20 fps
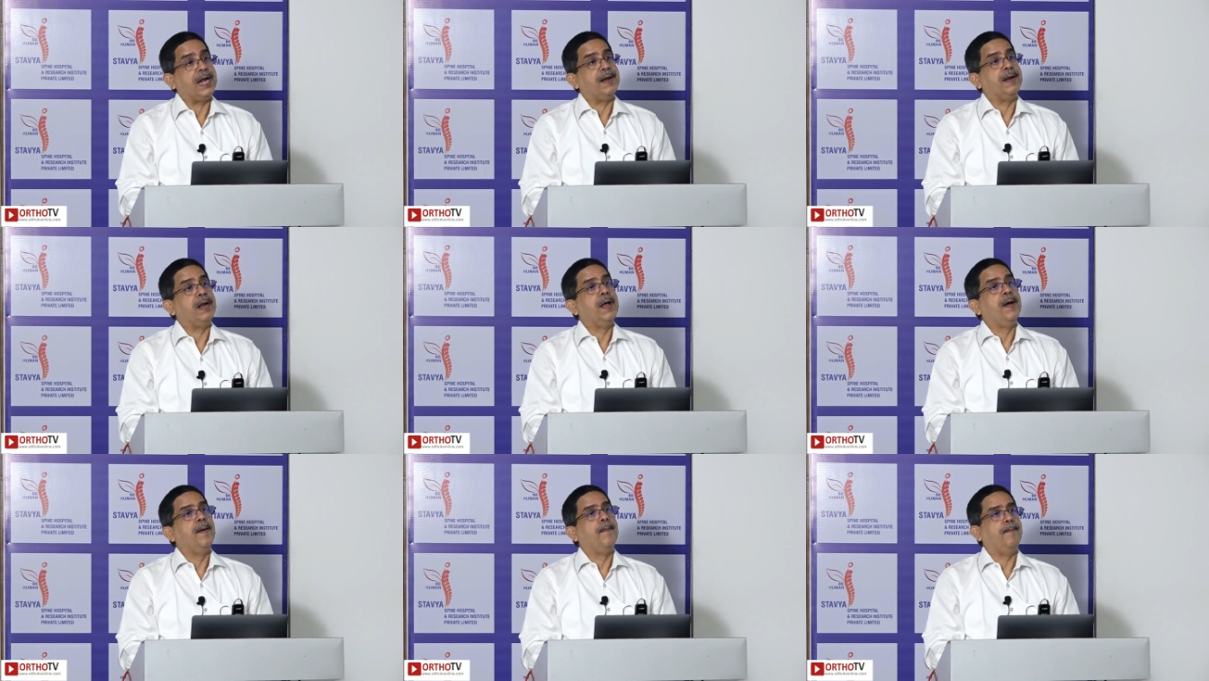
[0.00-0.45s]

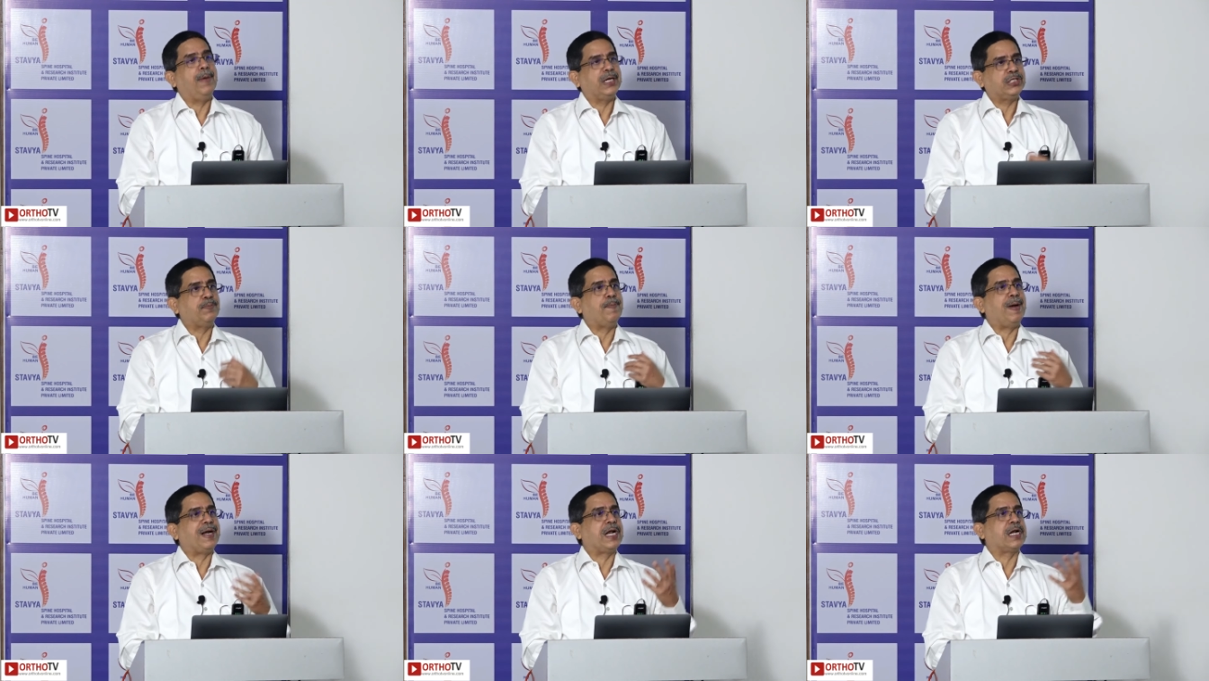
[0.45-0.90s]
and
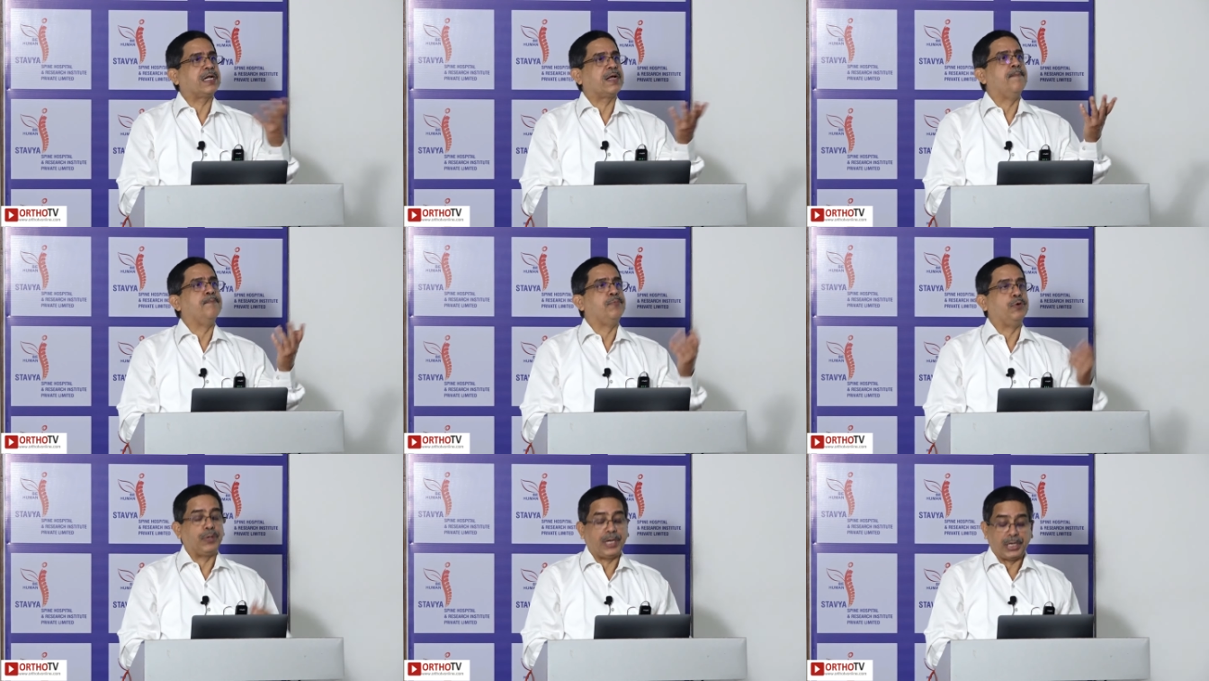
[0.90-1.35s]
much better
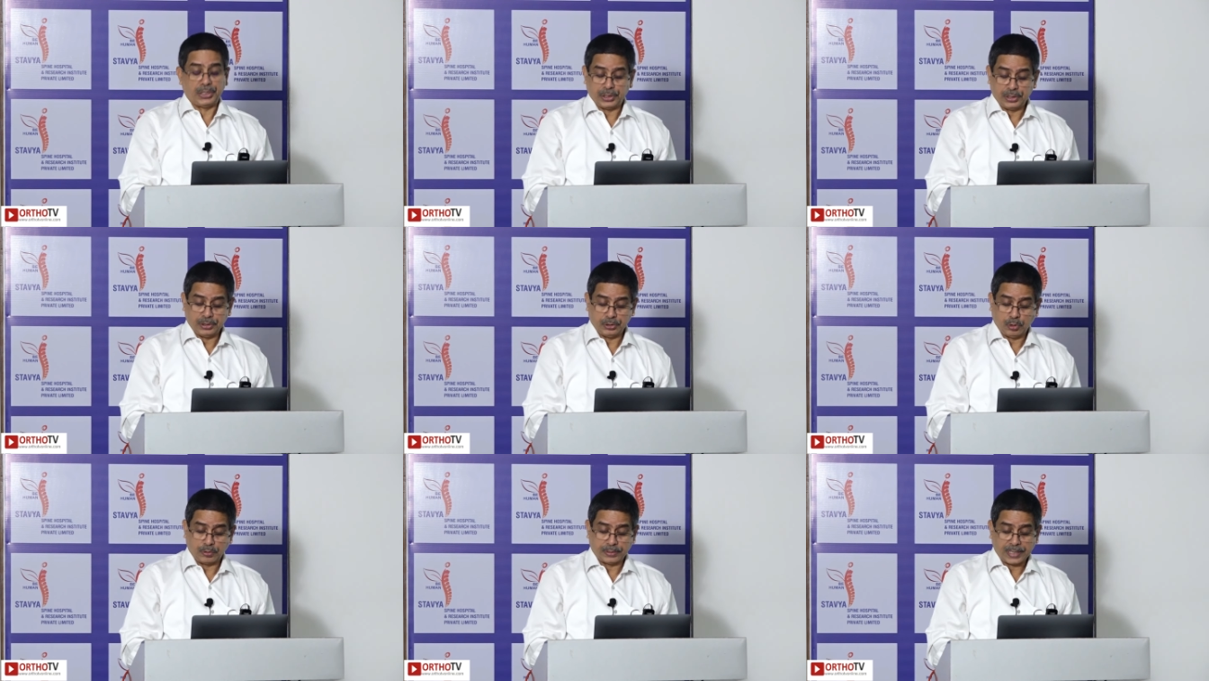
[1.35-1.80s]

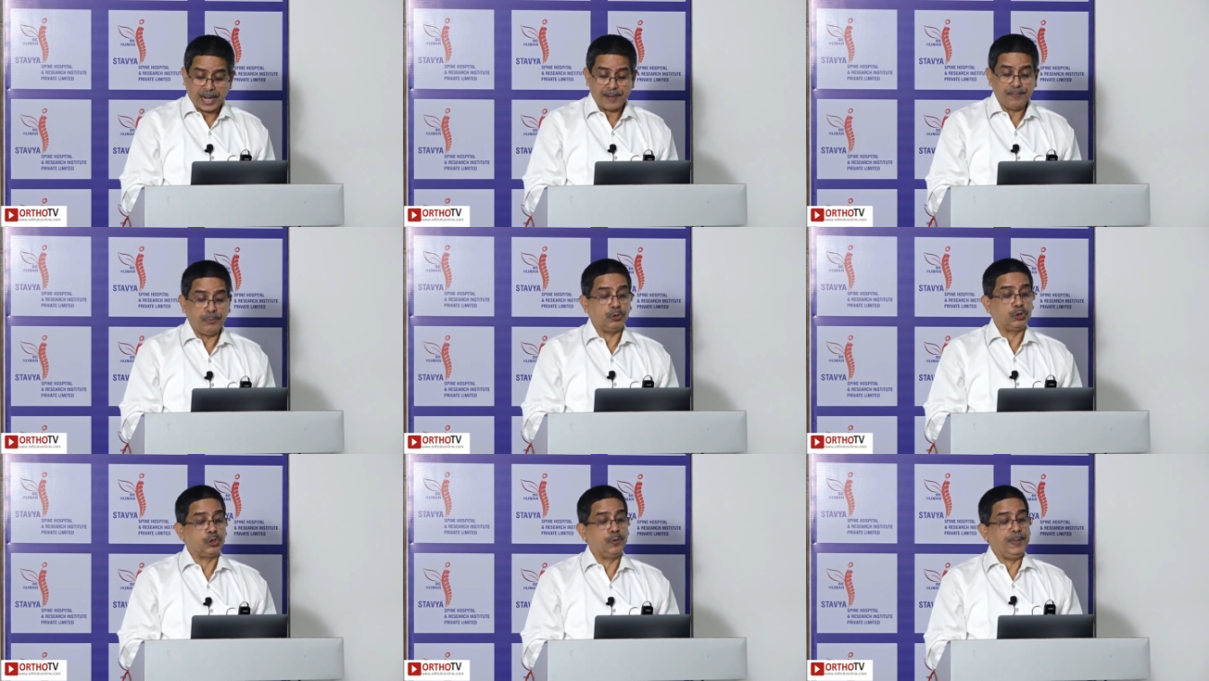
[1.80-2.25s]
computation, so
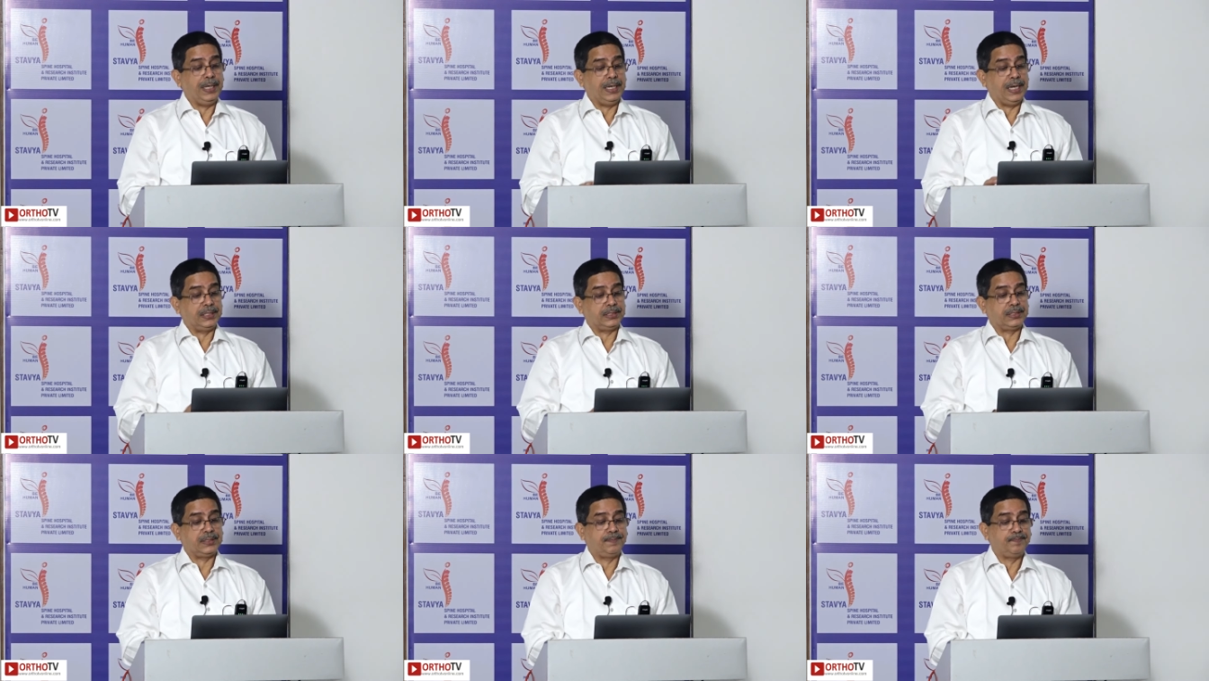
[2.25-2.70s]
time used to be
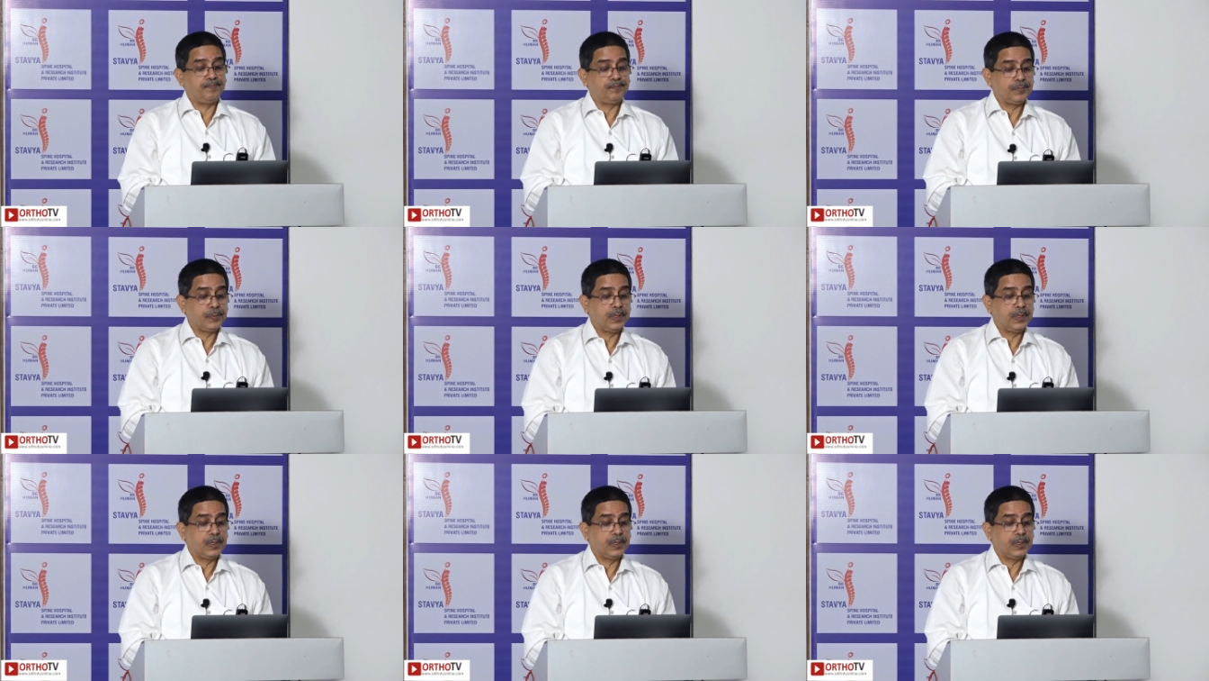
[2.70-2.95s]
less.